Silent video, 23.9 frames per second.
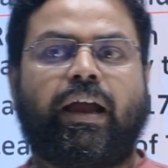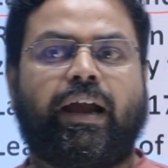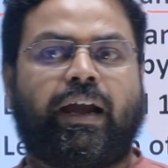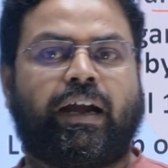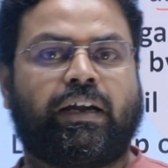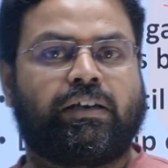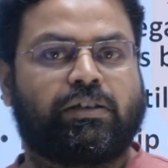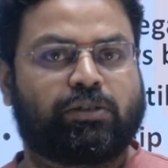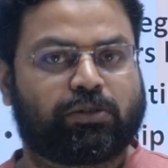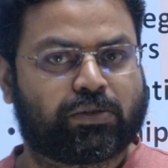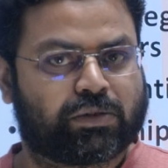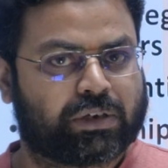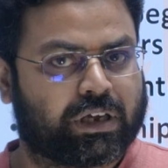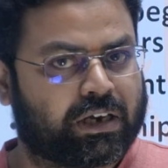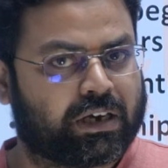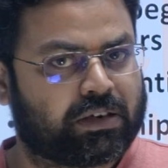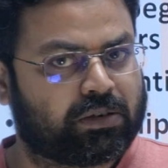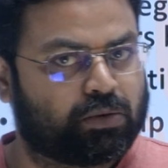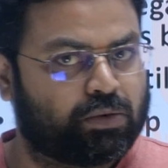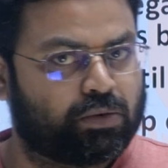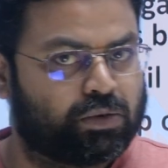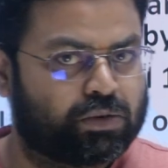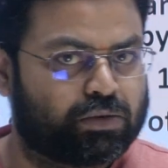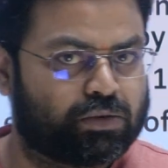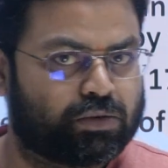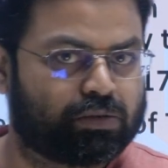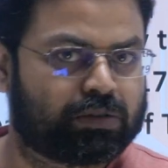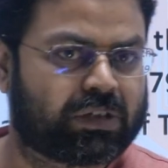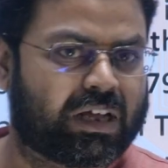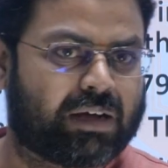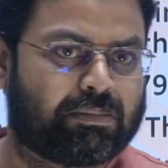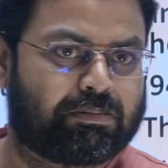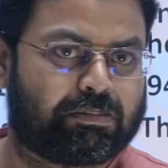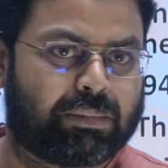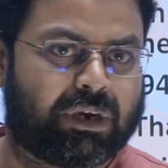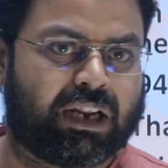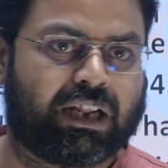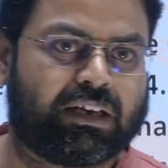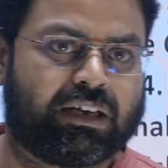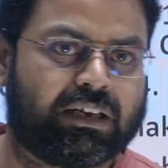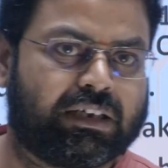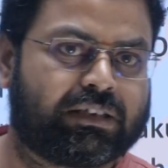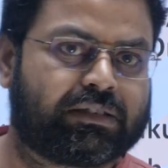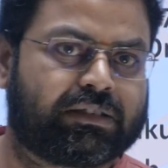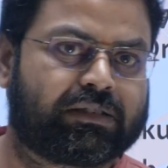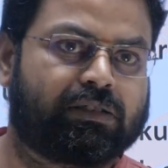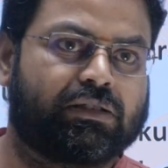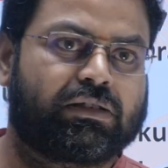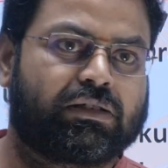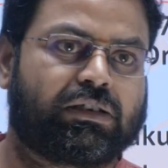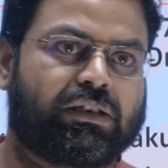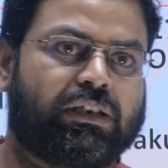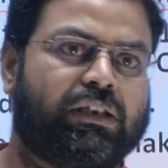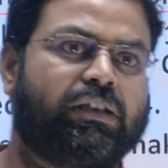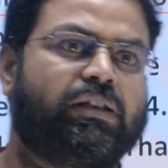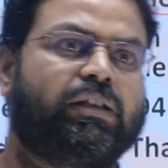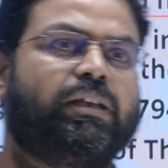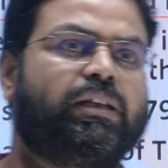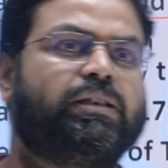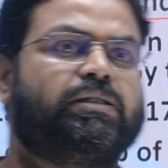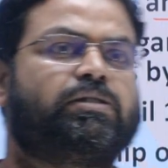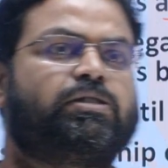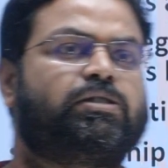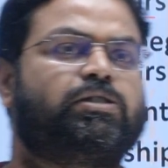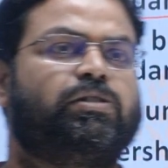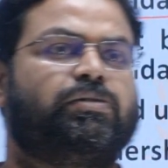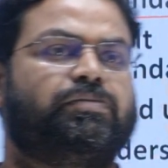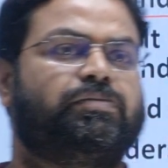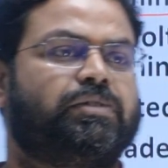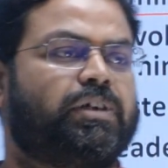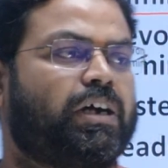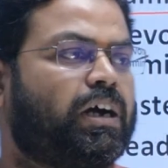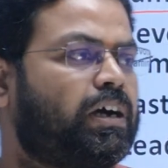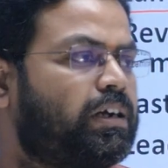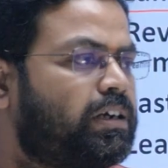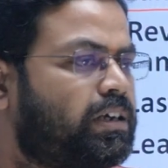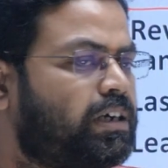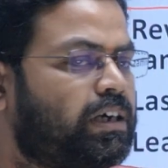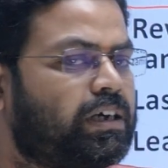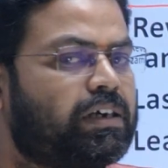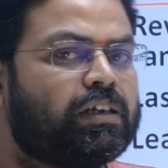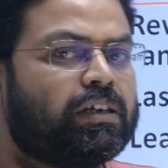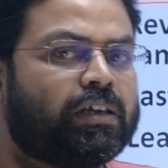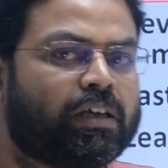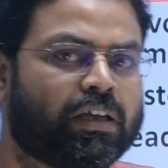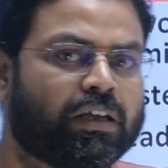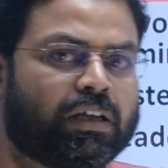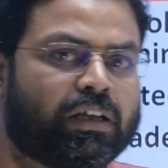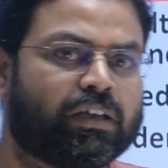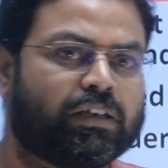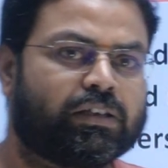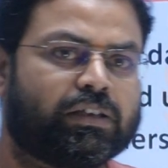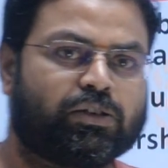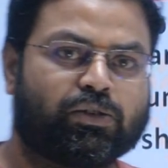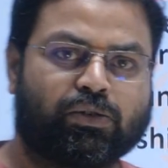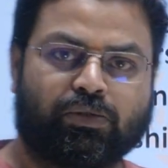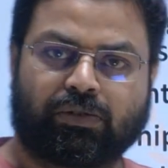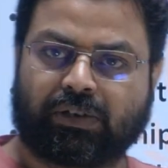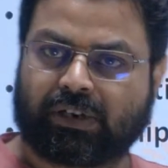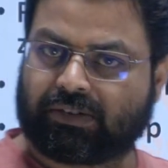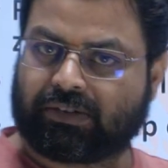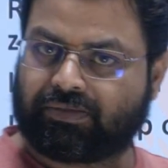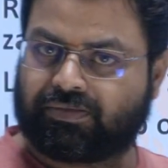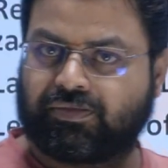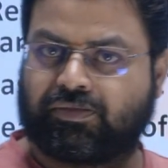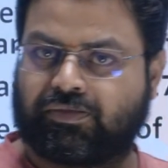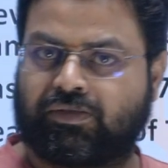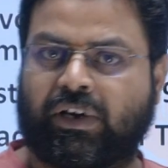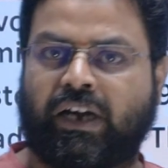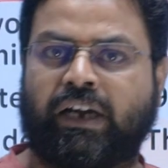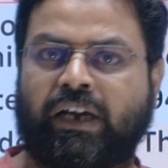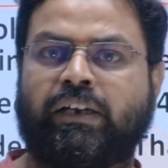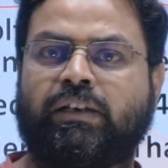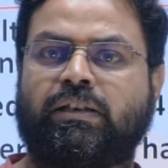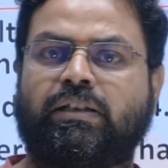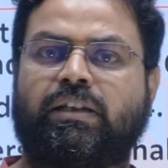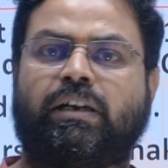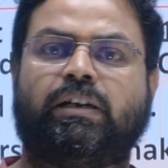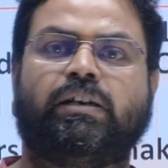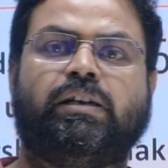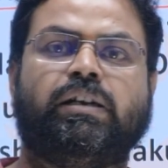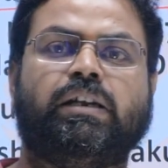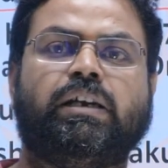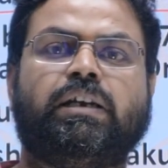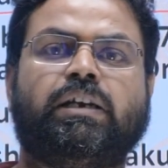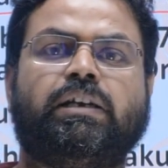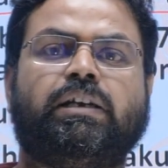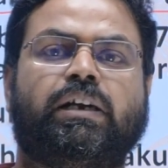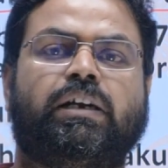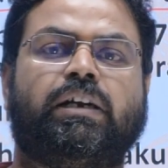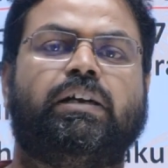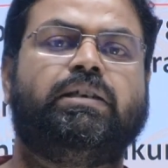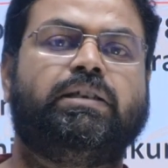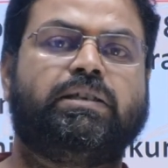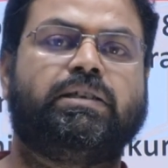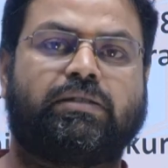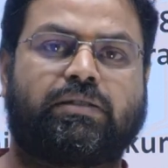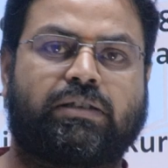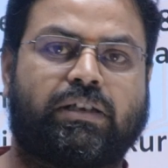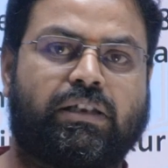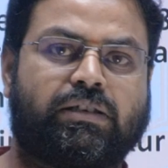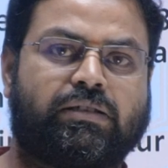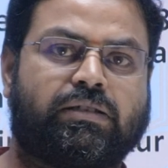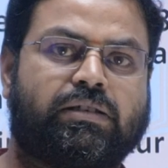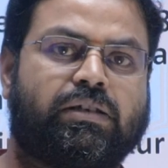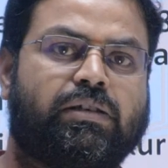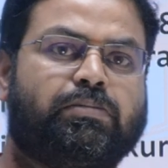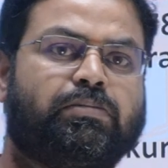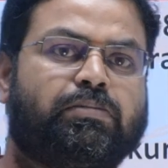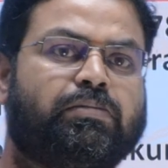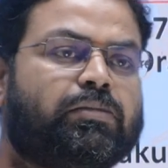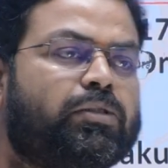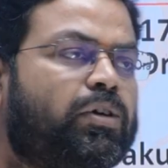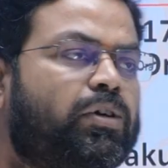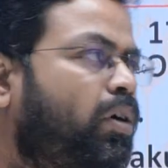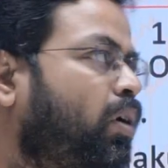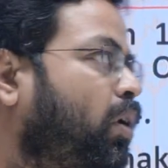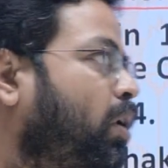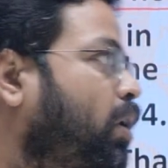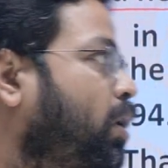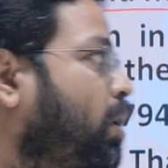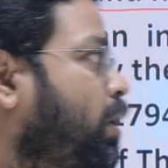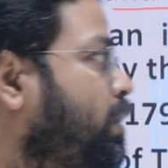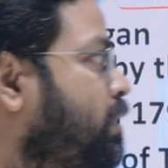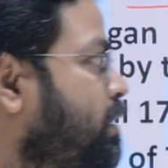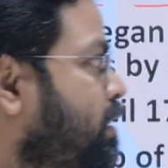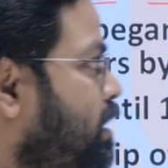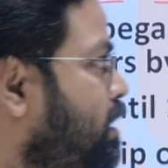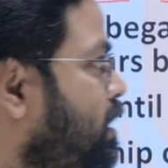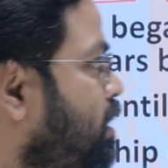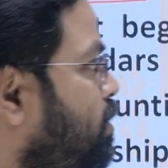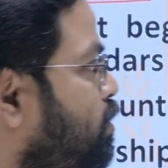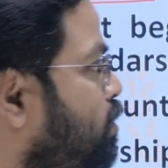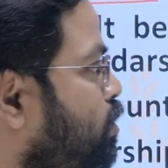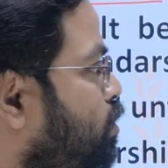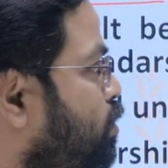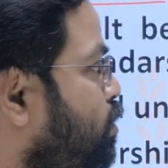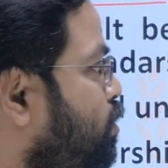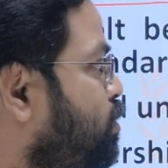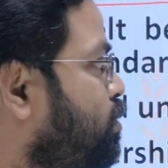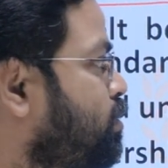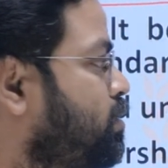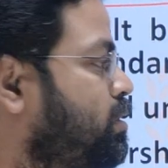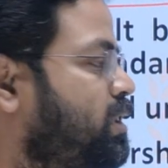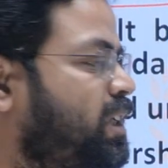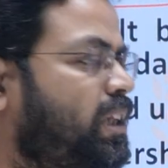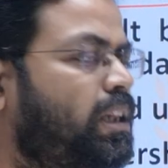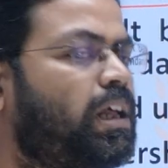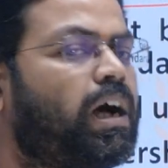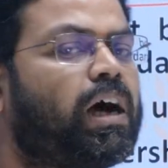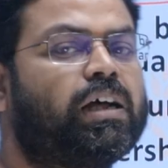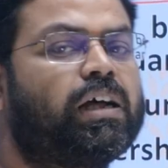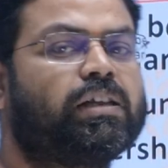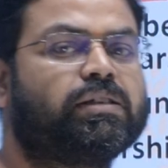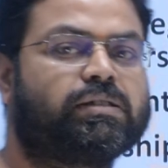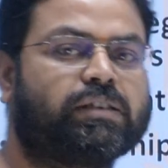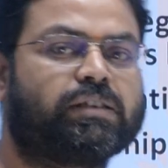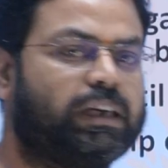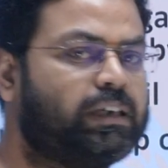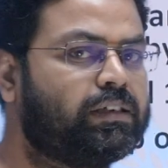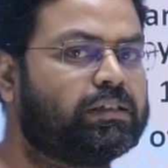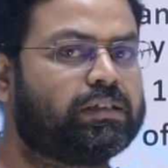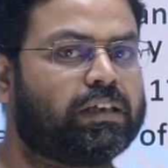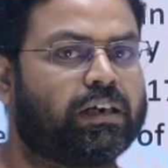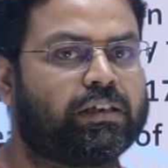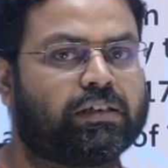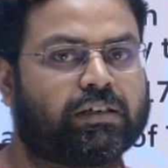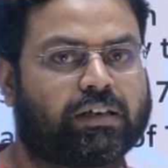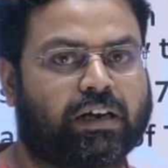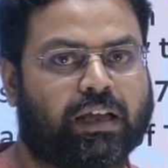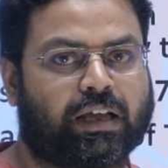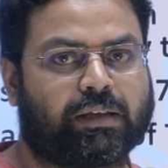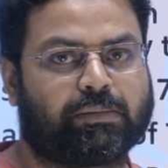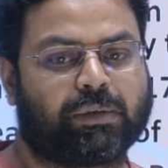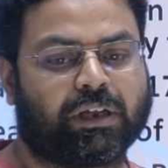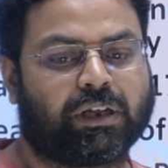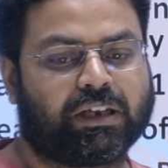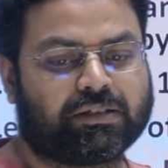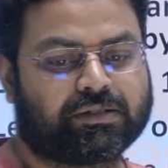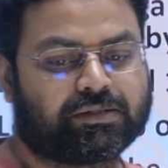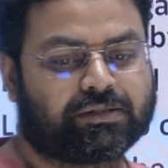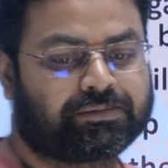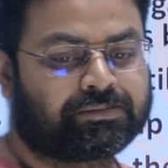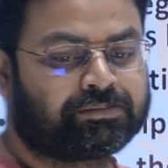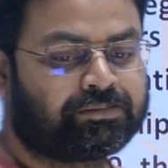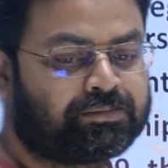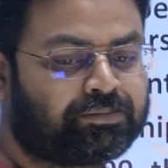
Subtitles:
And you can go to the playlist in the history of Jharkhand. You will find the detailed discussion on Dikus, Sadans and the tribals.